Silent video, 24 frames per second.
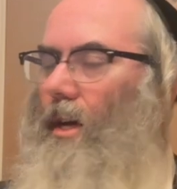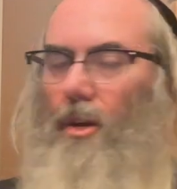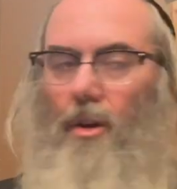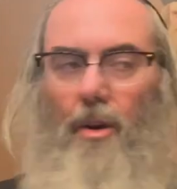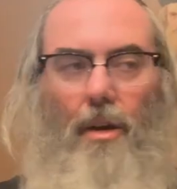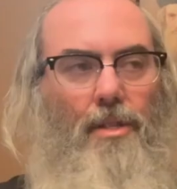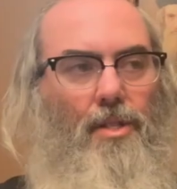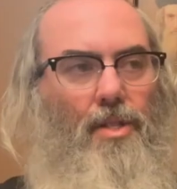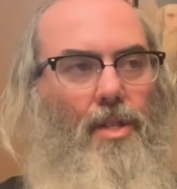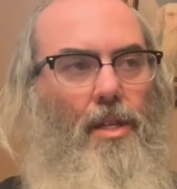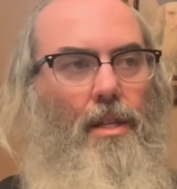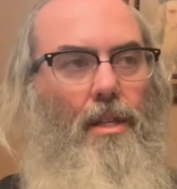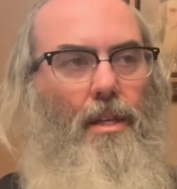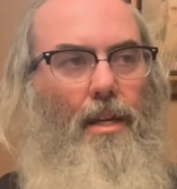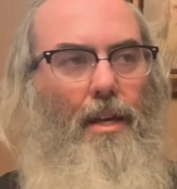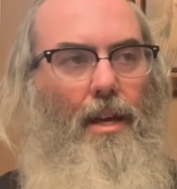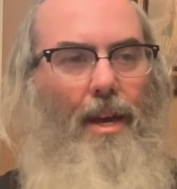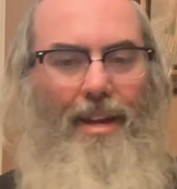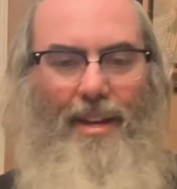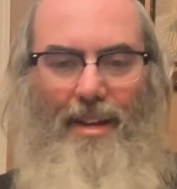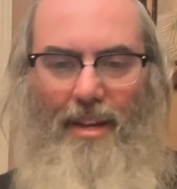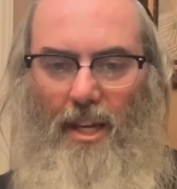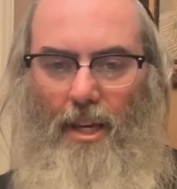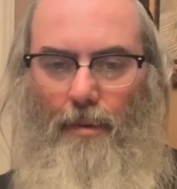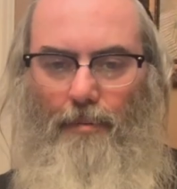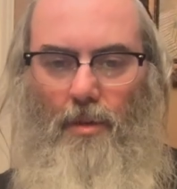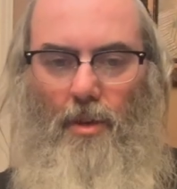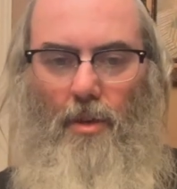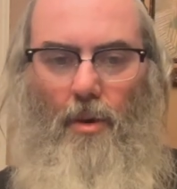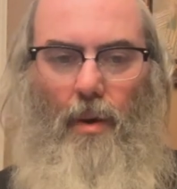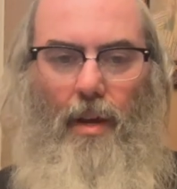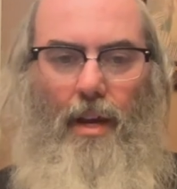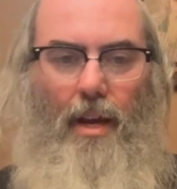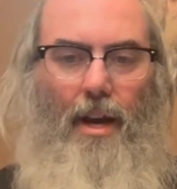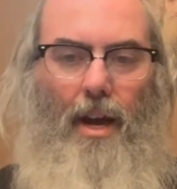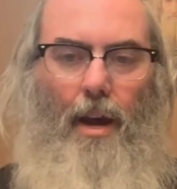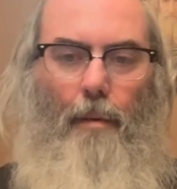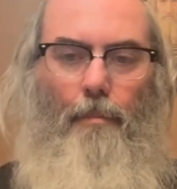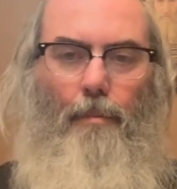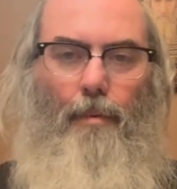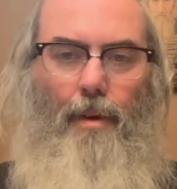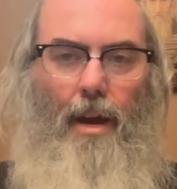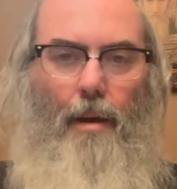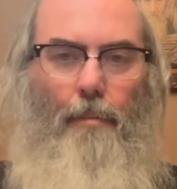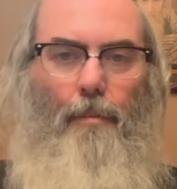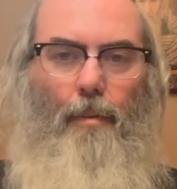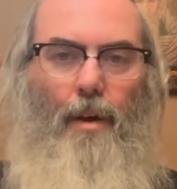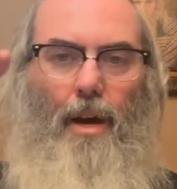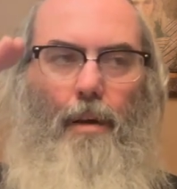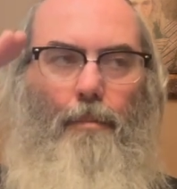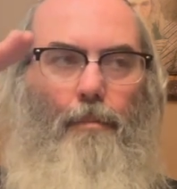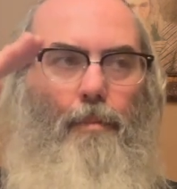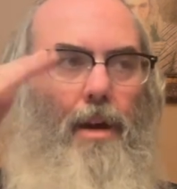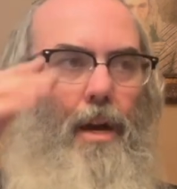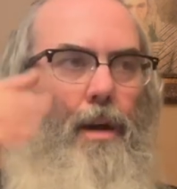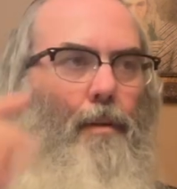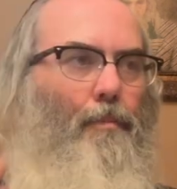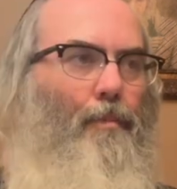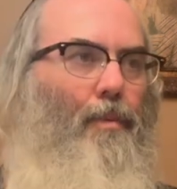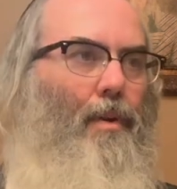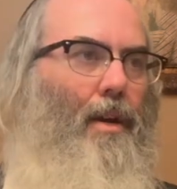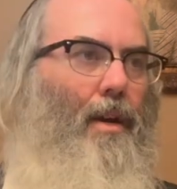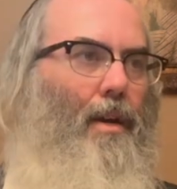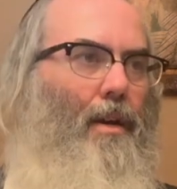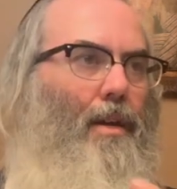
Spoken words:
constantly, and it keeps going up, up, up, up